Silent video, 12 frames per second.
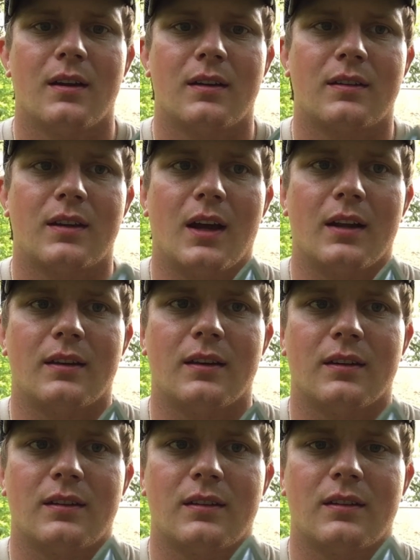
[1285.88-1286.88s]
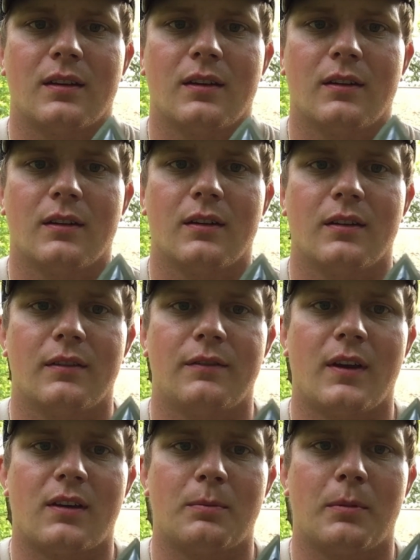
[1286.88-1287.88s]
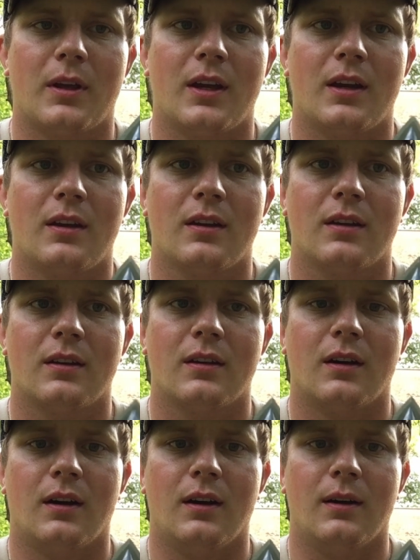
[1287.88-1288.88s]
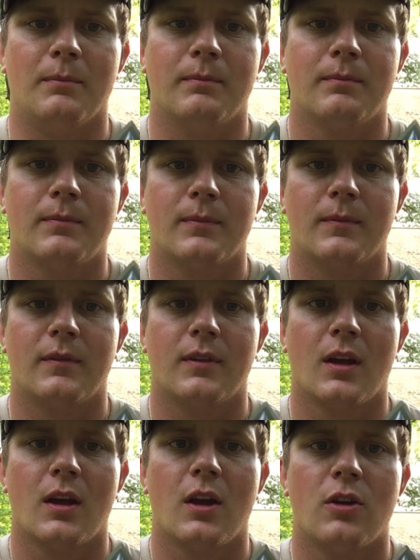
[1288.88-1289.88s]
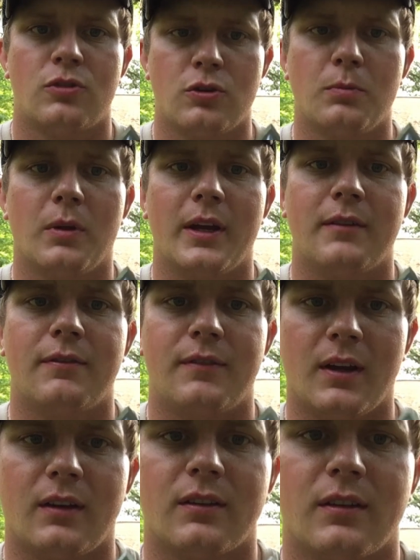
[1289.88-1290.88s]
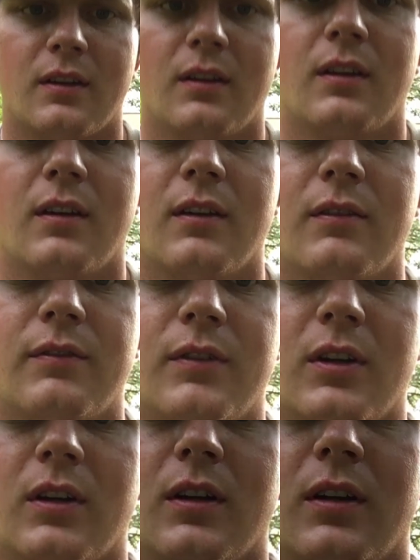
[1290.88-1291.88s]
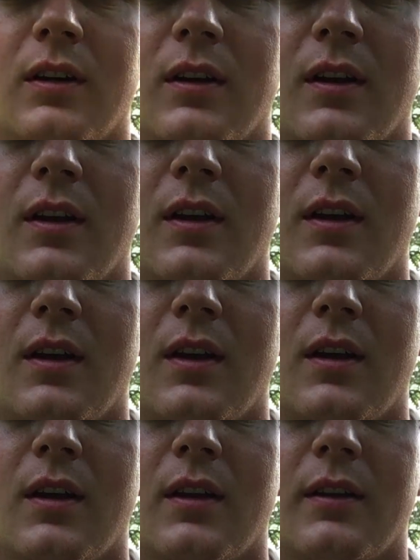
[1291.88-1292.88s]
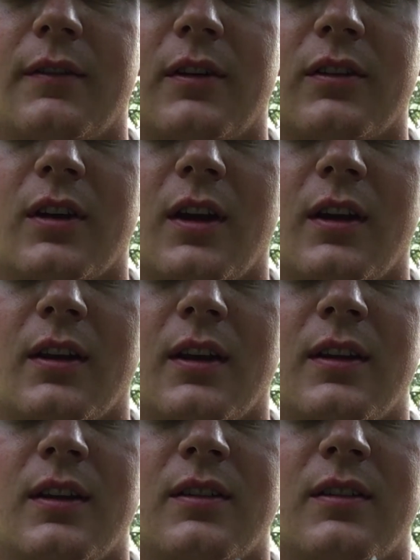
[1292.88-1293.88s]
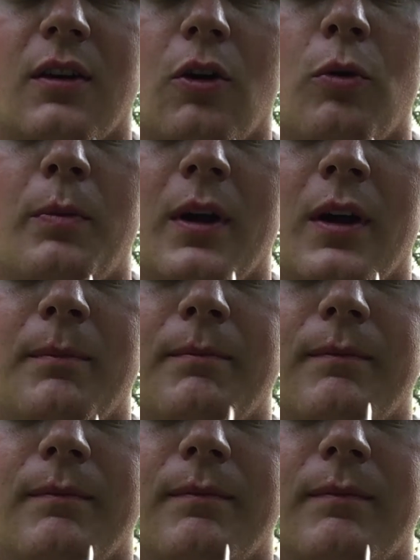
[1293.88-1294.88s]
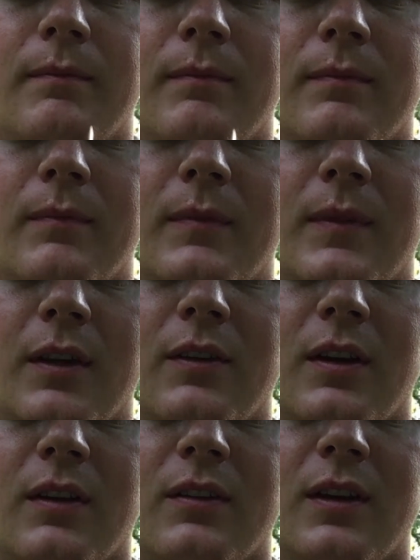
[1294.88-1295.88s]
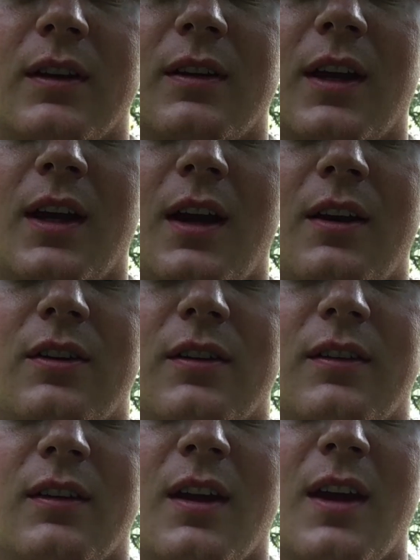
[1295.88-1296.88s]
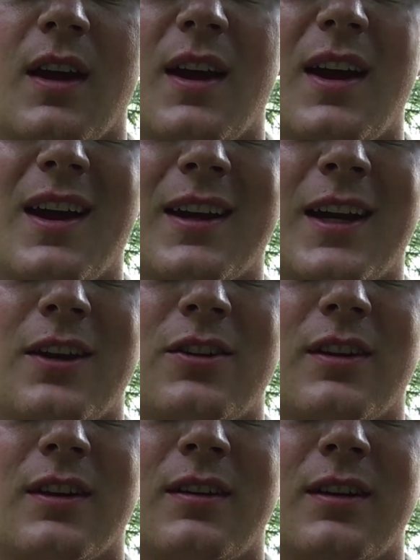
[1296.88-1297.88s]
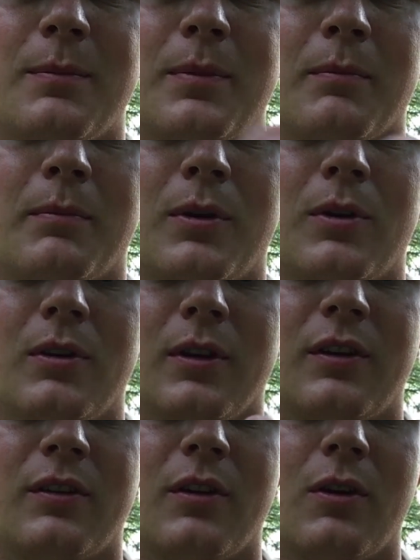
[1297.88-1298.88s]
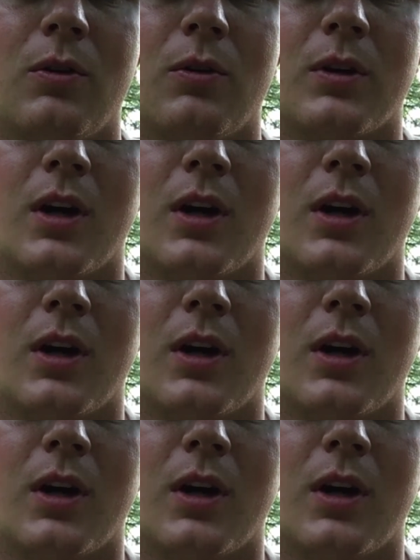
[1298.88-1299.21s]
It's got this fixed blade, 2-blade fixed for the first cutting, then these open up. As you can see, they kind of just catch the tip and pull. There's no